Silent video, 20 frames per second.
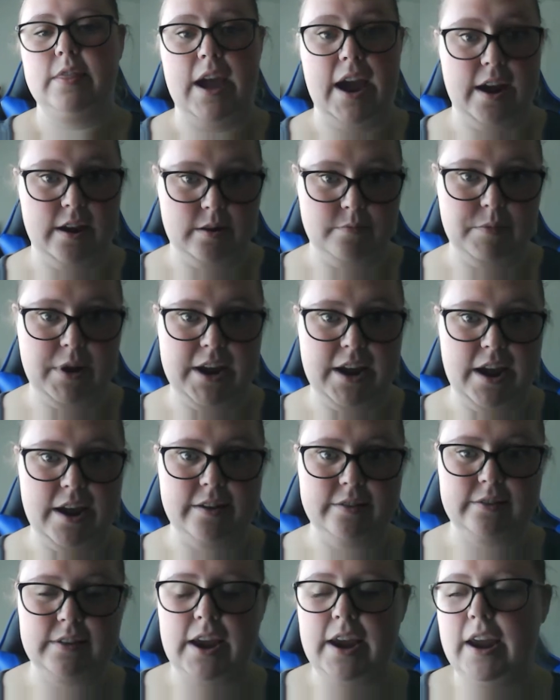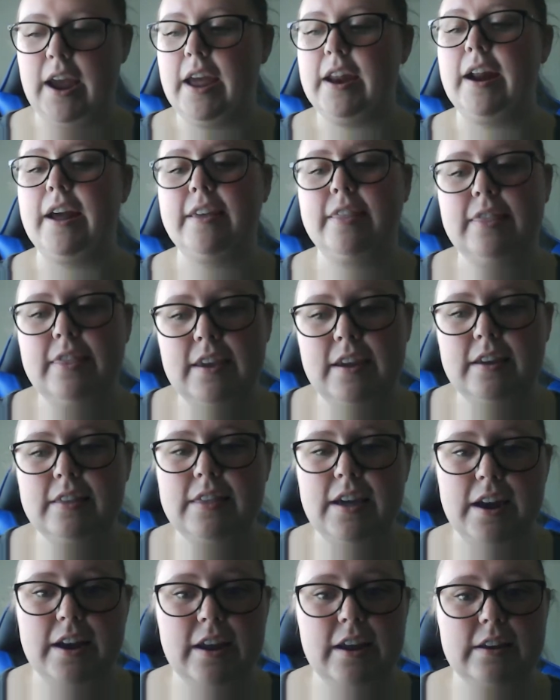that in my essay, and I think
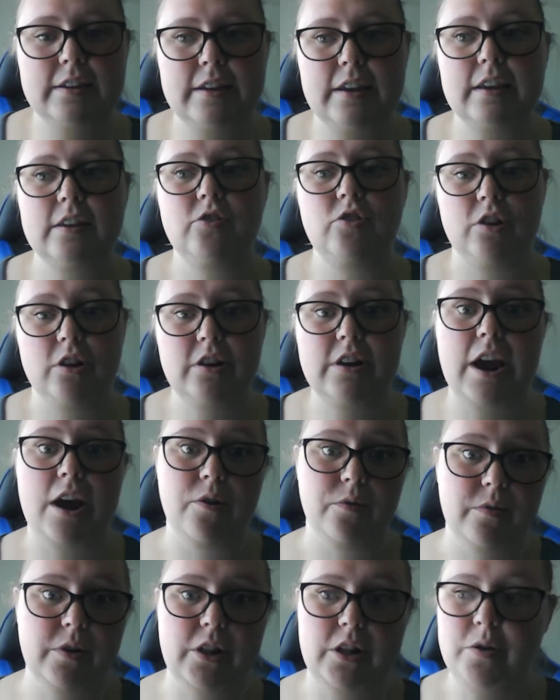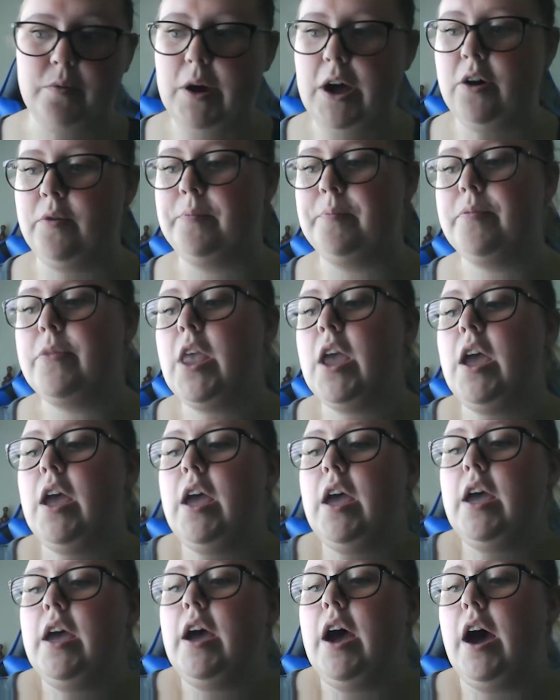that it turned out really well.
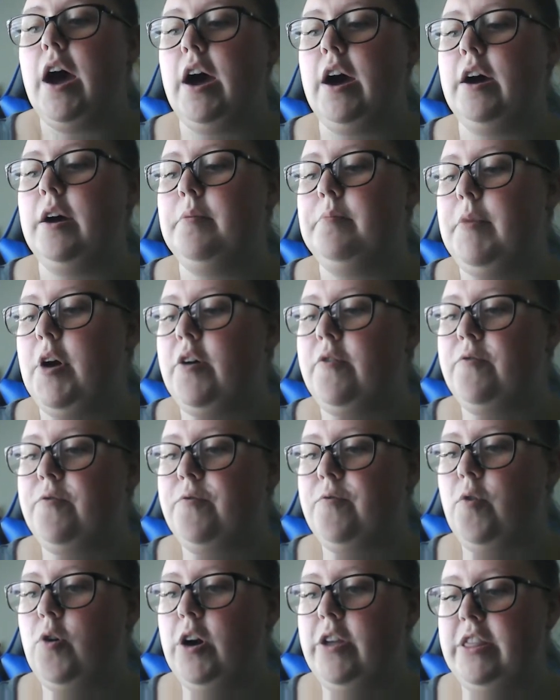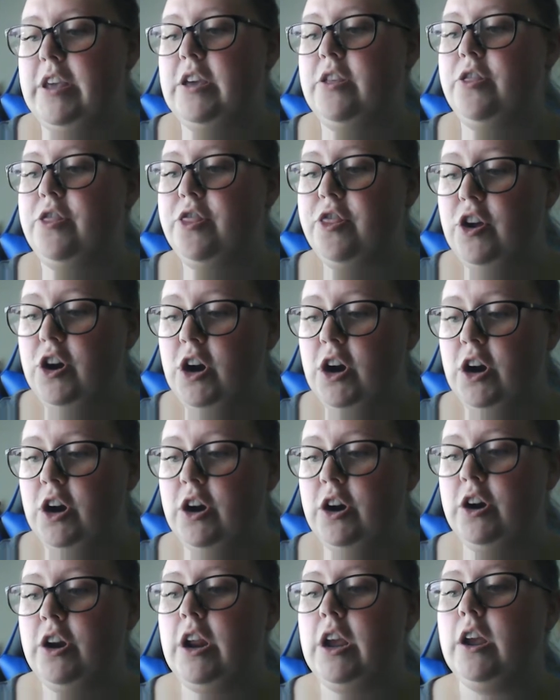For the
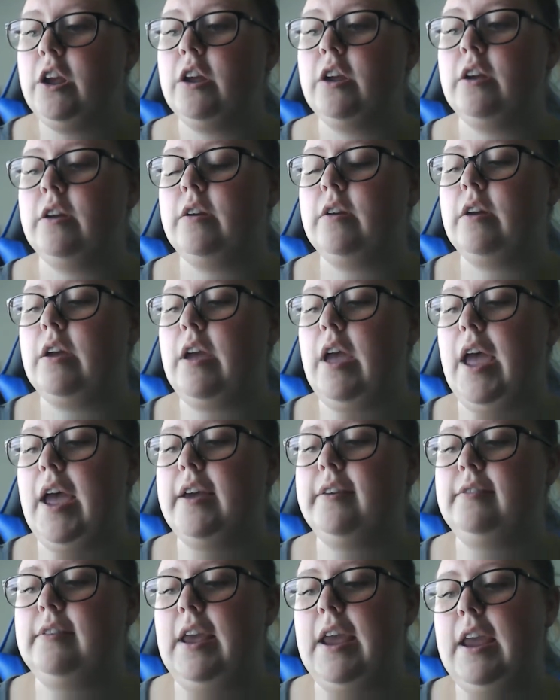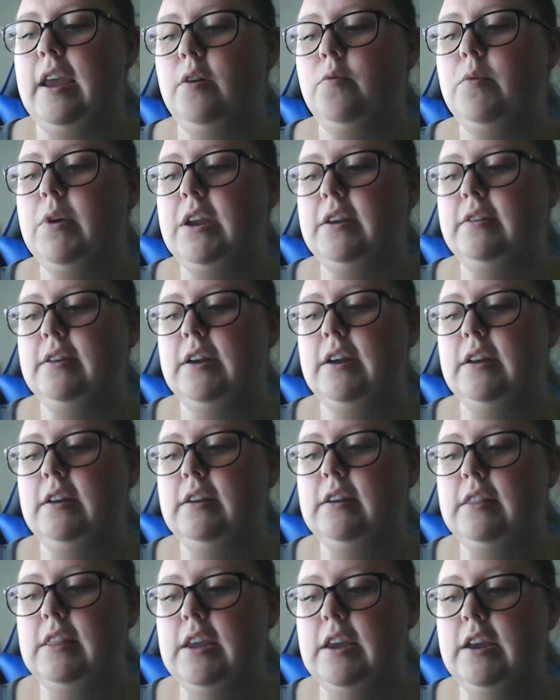third essay, we
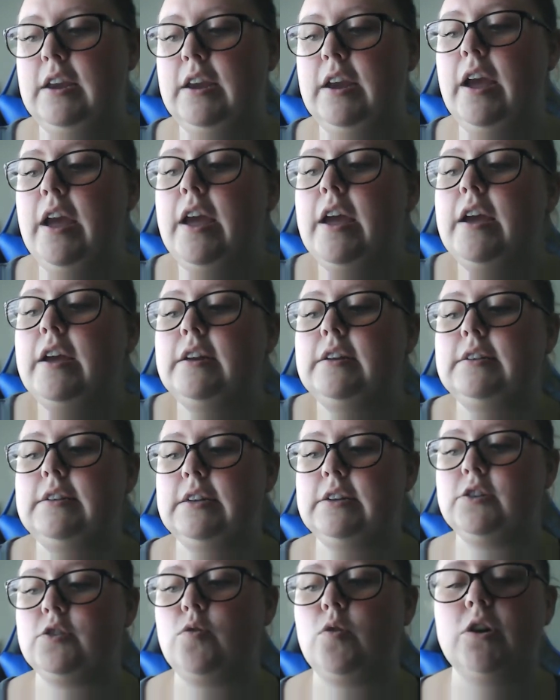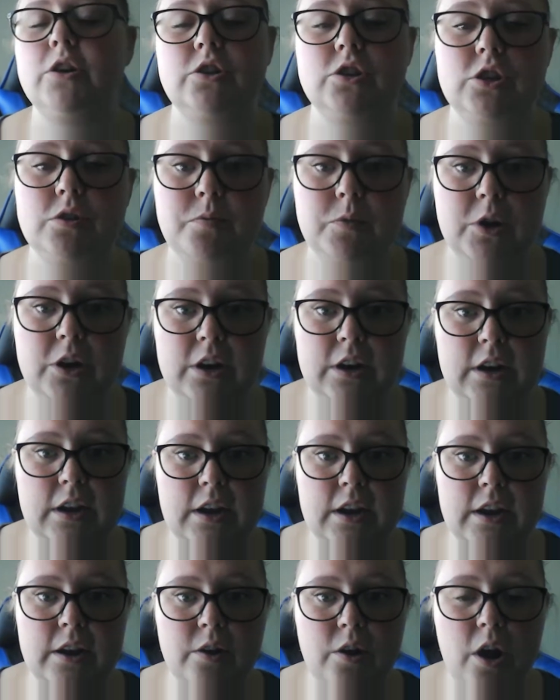did the discourse
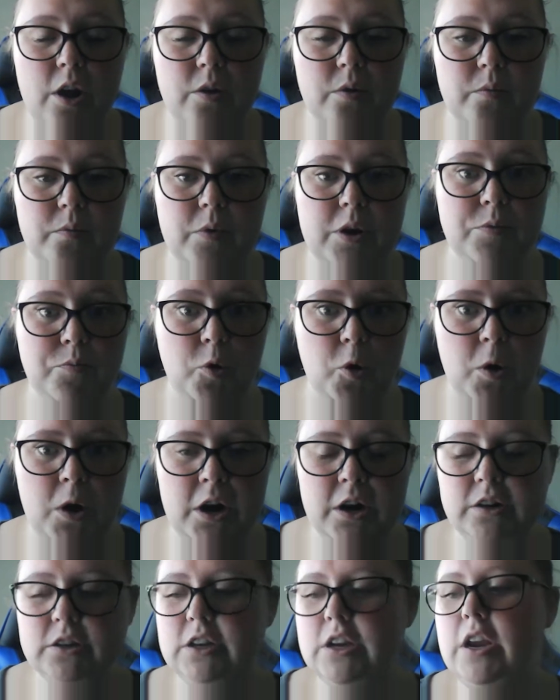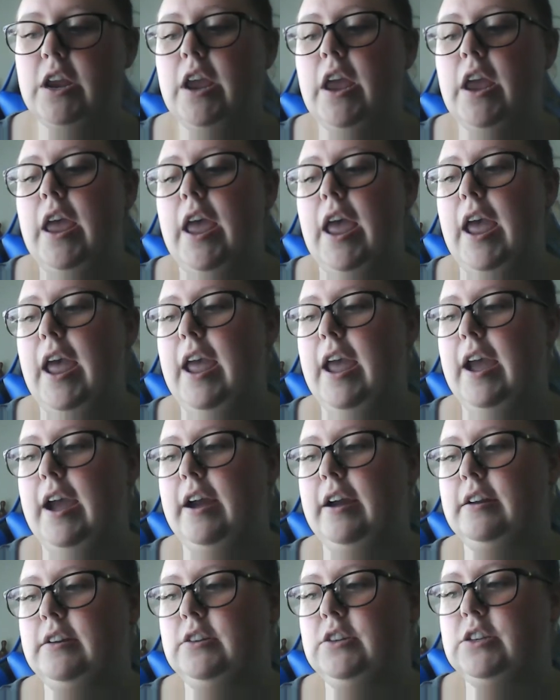community report,
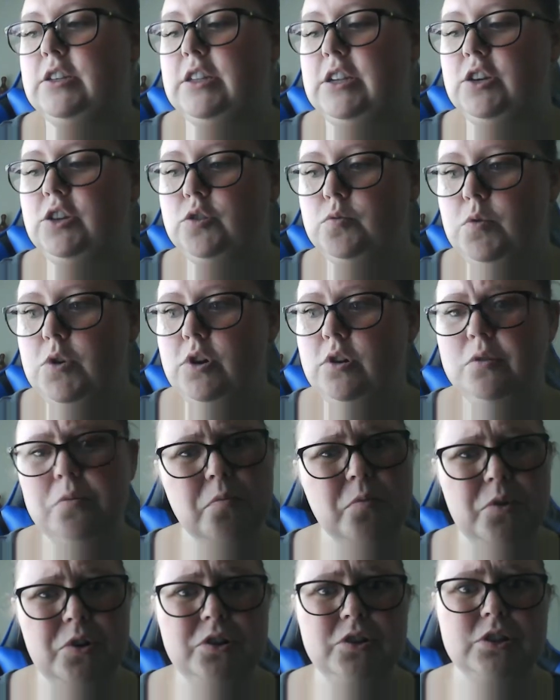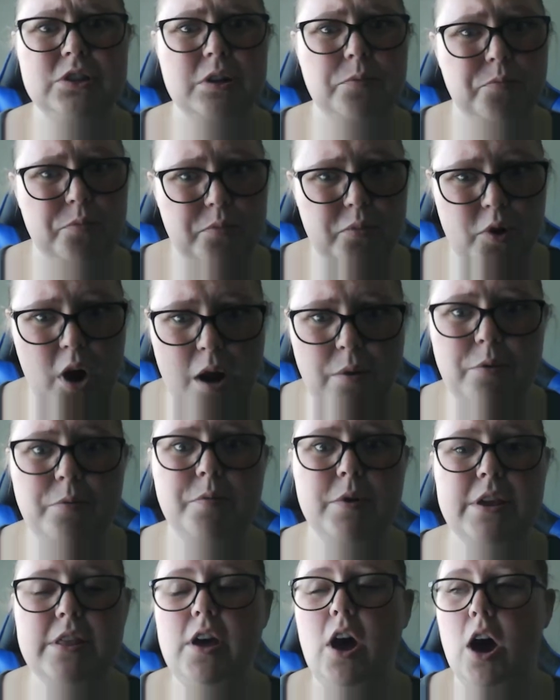and this one was
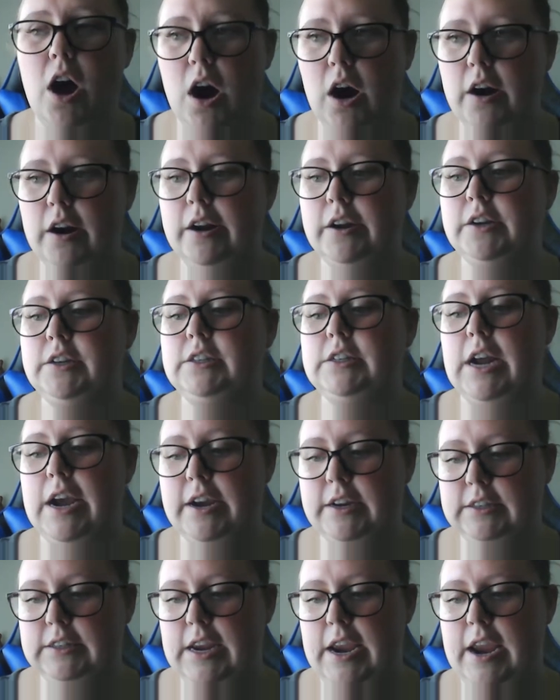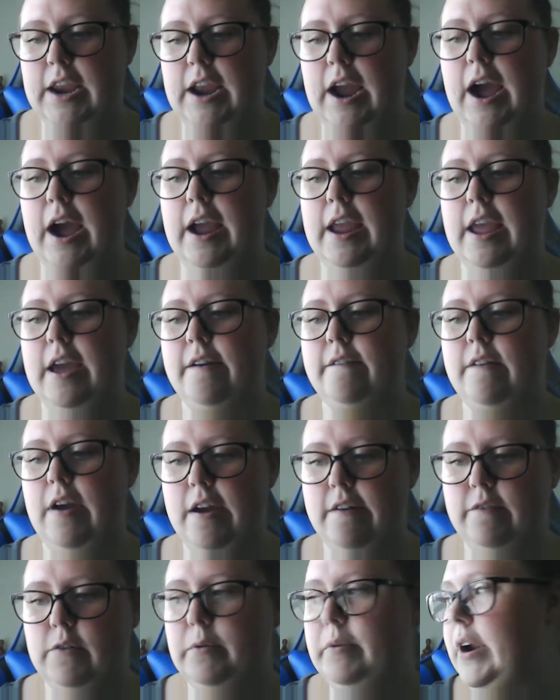probably the hardest essay I have
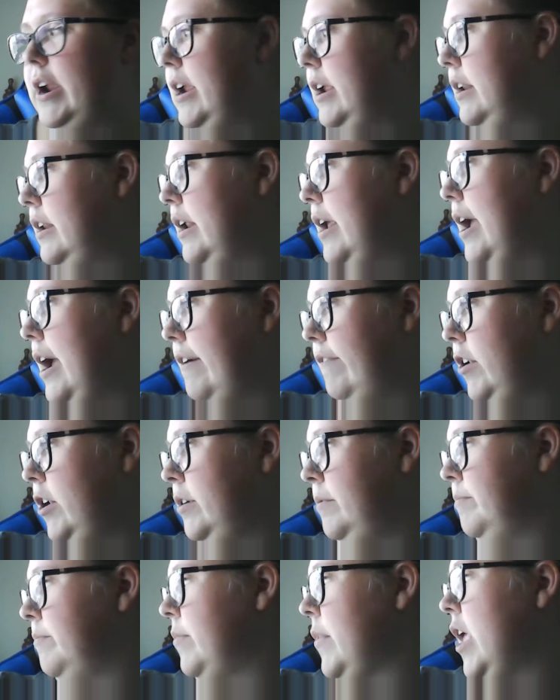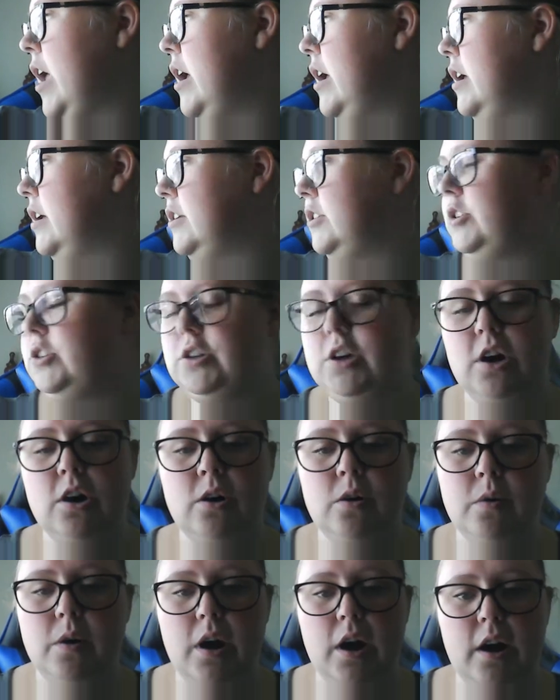ever written, ever.
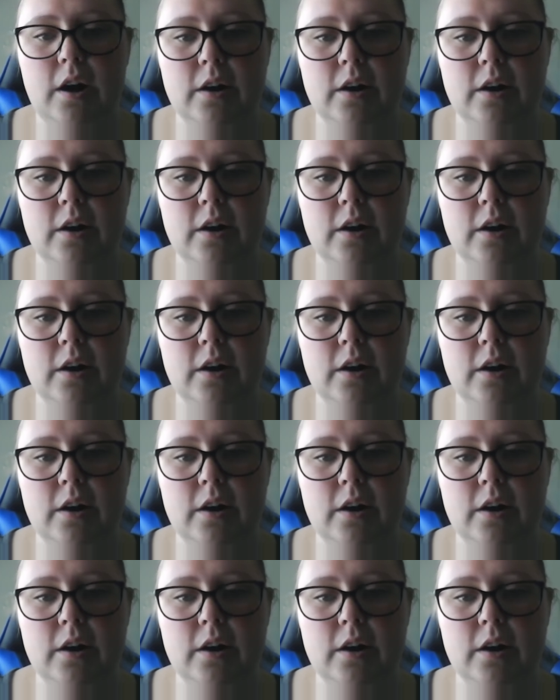So